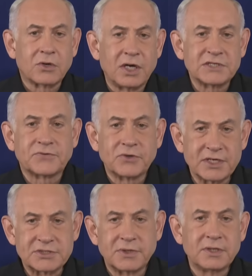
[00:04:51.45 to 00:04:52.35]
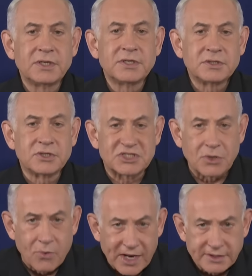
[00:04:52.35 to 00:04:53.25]
calls for Israel to
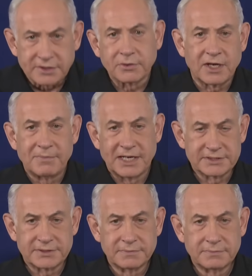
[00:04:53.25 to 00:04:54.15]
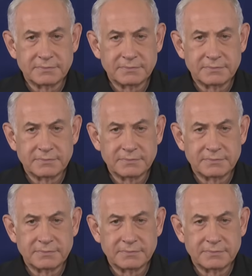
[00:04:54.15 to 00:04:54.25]
surrender to Hamas,